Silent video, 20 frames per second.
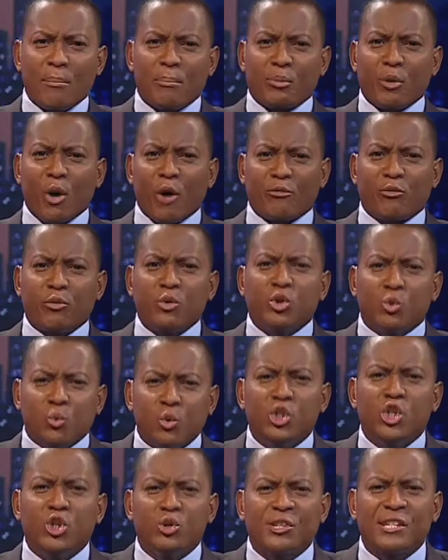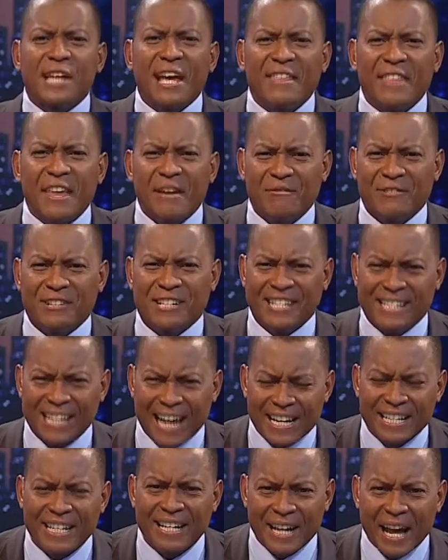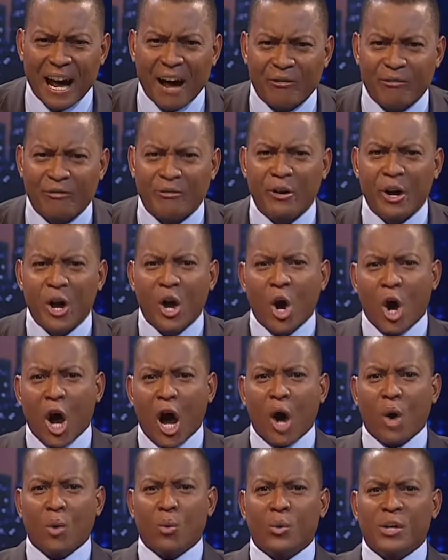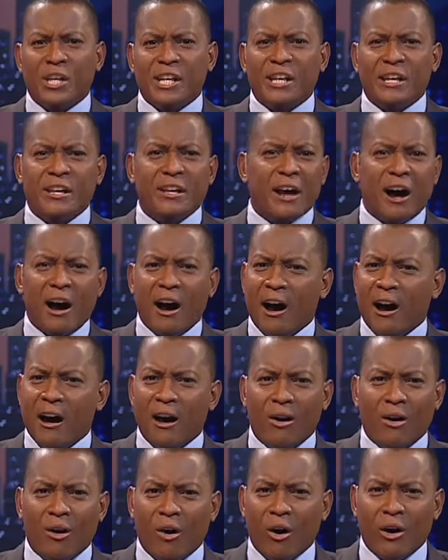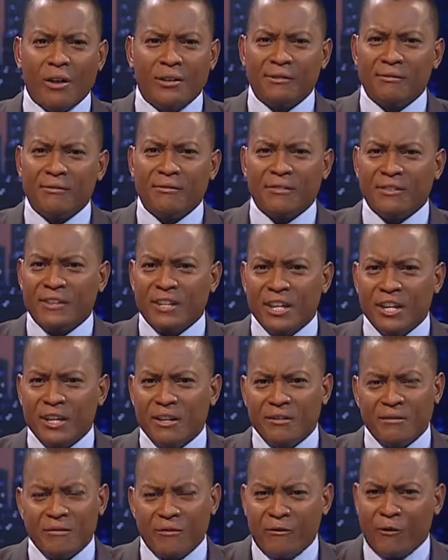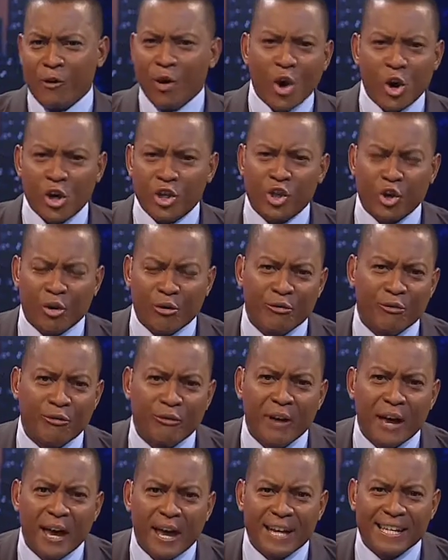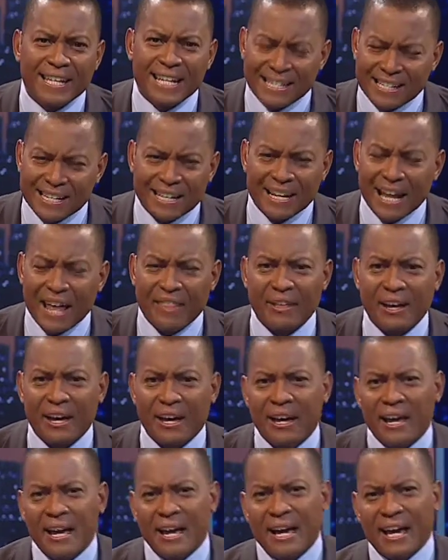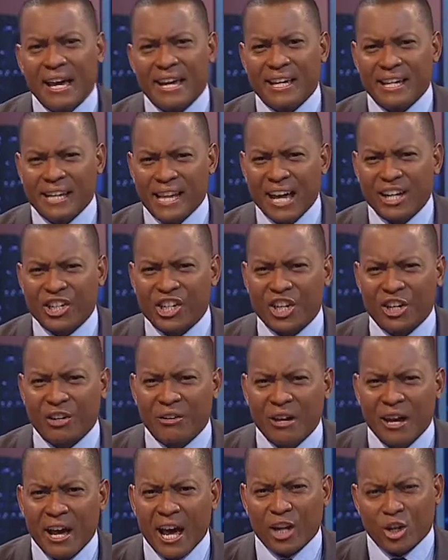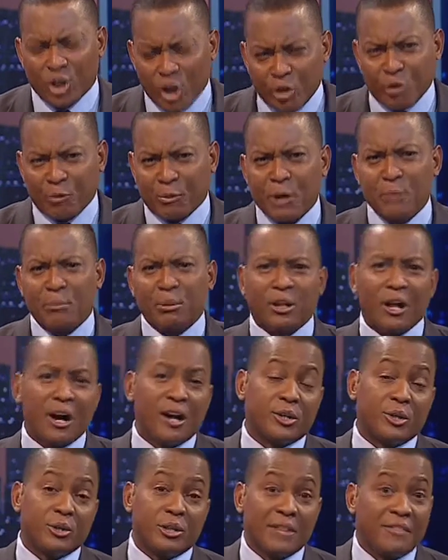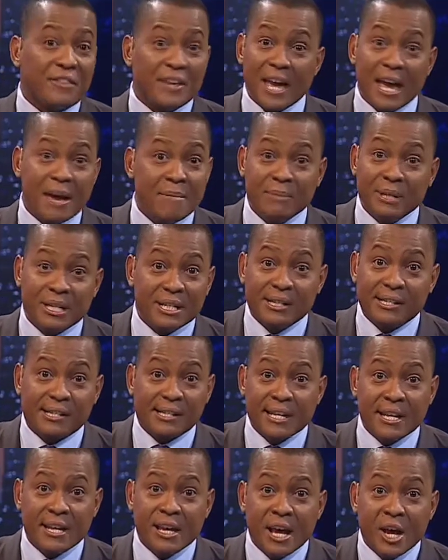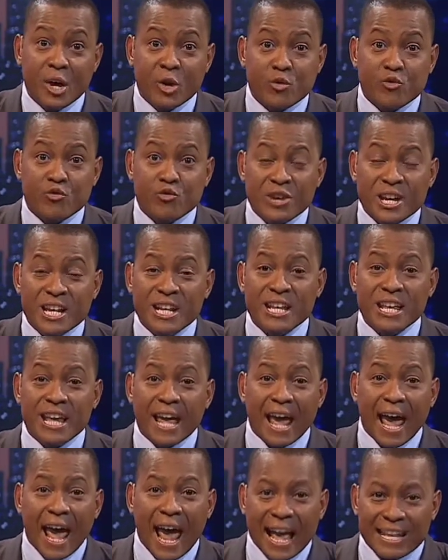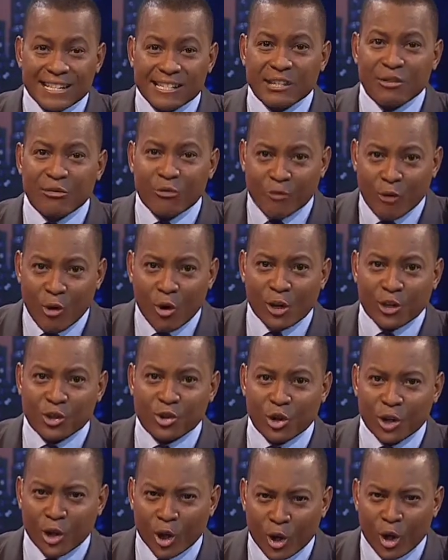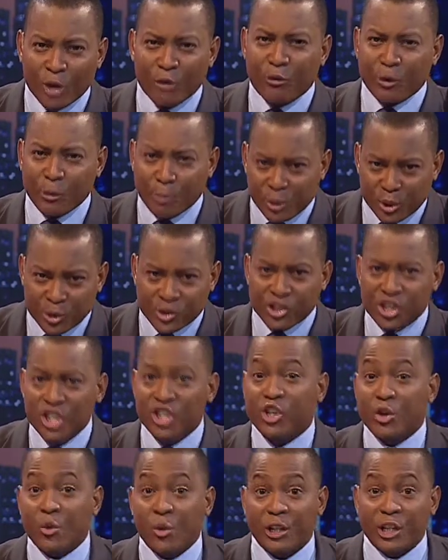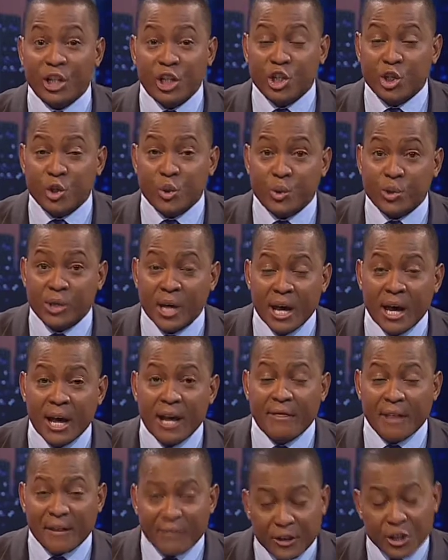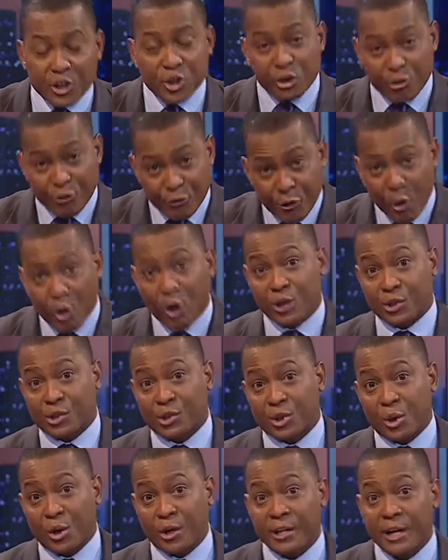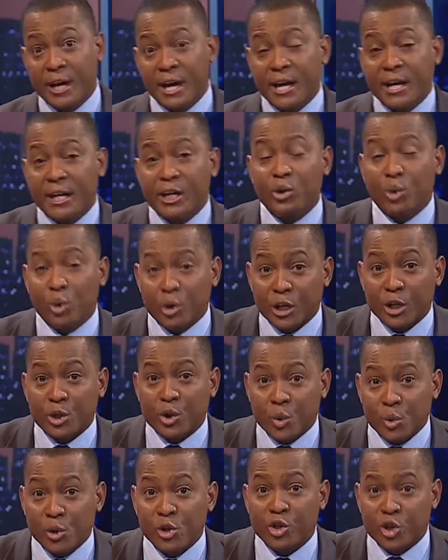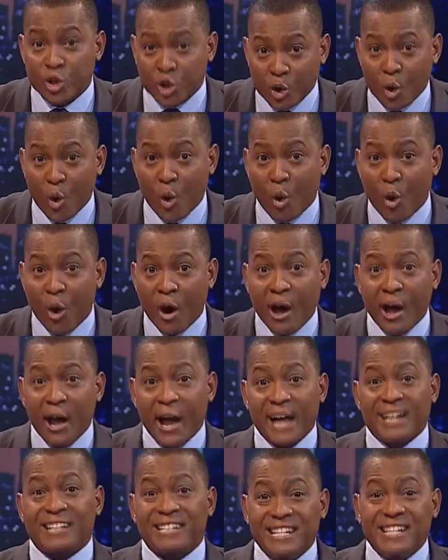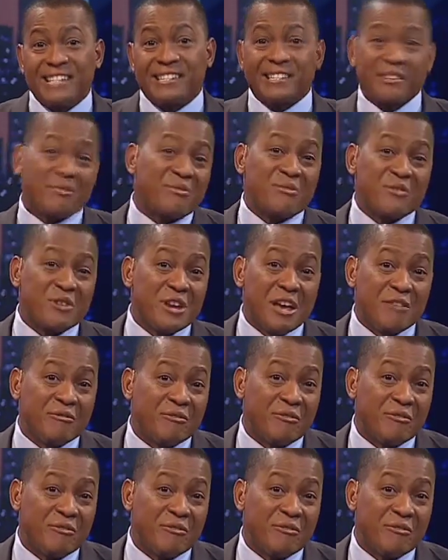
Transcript: Prof, would, would you say they've done enough? Uh, we are on the verge of yet another uh, election. A lot of people argue that the MDC really hasn't focused on a lot of the procedural issues that they should have focused on in order to ensure at least a free and